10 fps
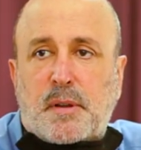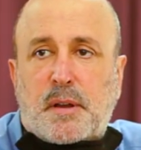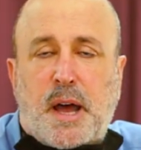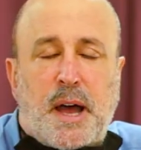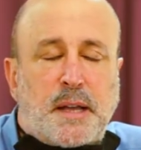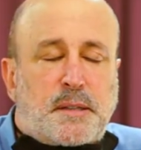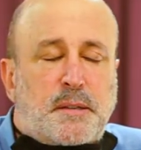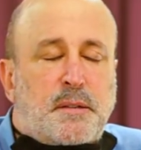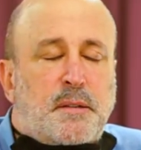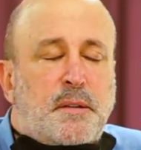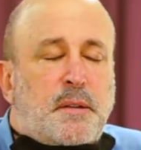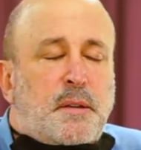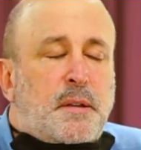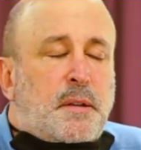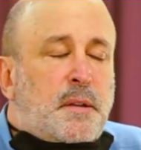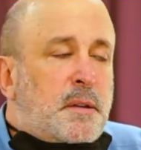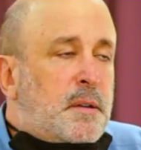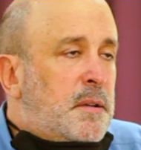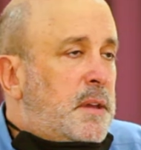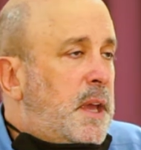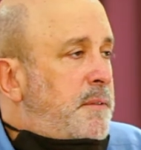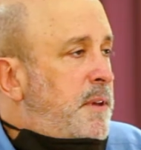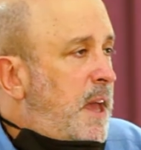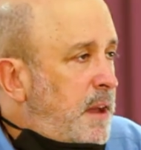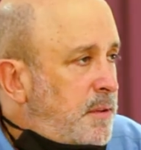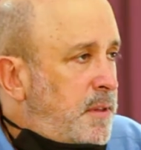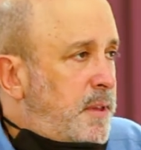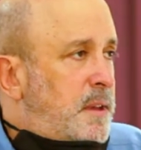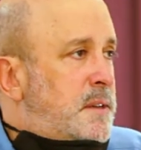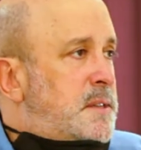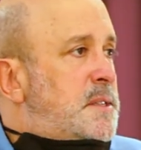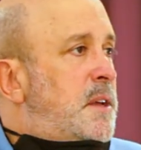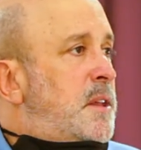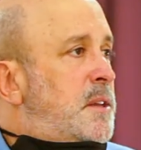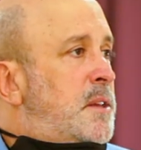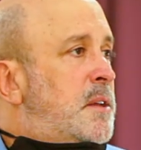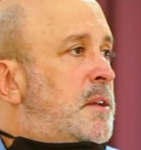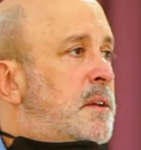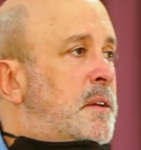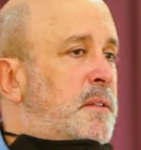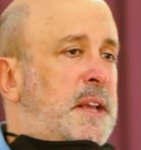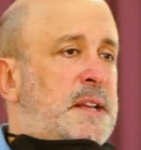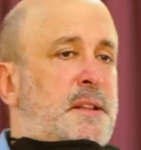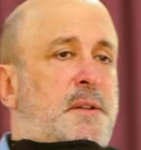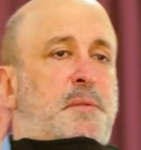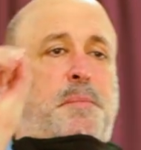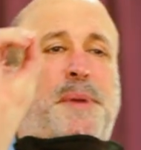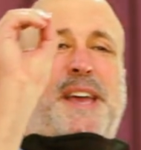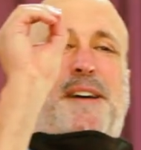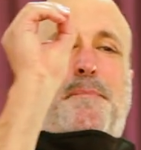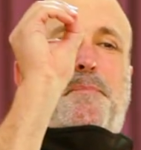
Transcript: God gave everything so that there, there could be a